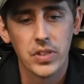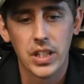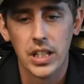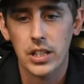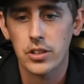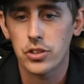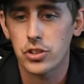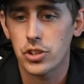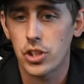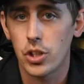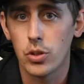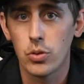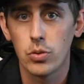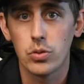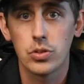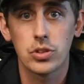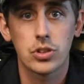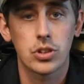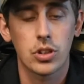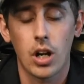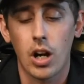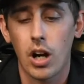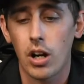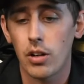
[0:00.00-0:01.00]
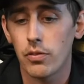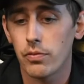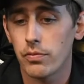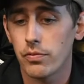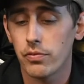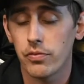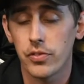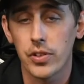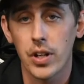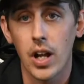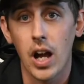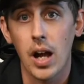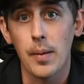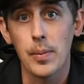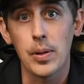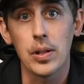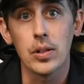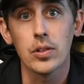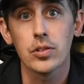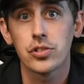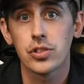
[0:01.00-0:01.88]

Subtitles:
his tunes are phenomenal.